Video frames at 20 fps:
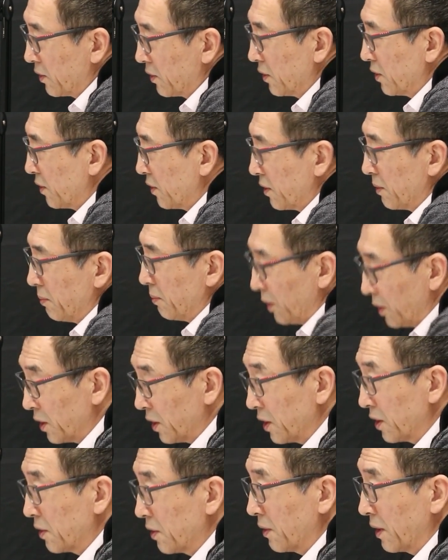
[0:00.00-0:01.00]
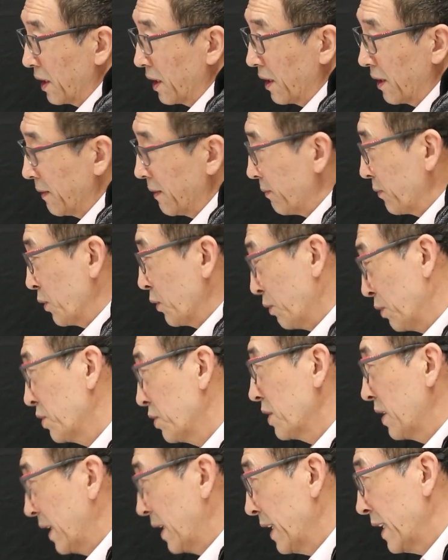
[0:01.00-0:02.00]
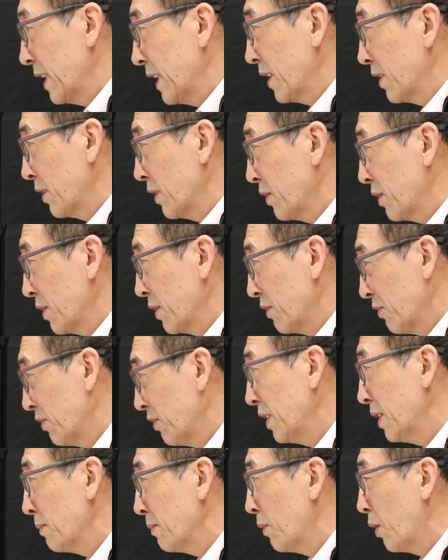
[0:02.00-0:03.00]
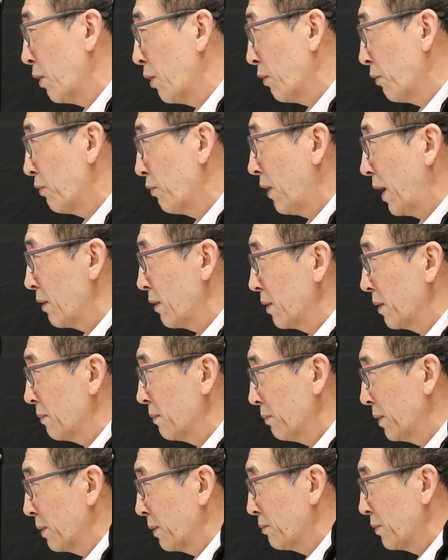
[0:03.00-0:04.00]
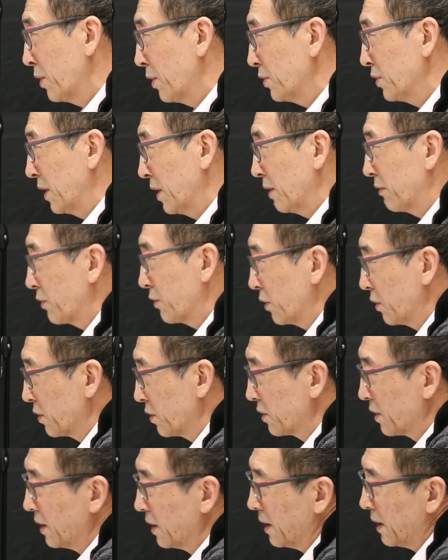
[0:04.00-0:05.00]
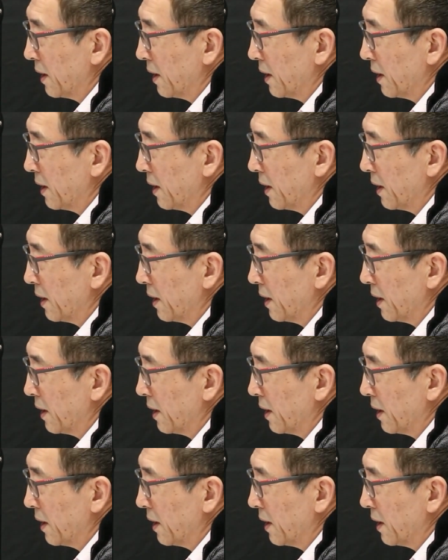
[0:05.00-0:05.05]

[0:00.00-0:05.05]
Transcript: So it's monitoring, which is another theme of our big project, of course,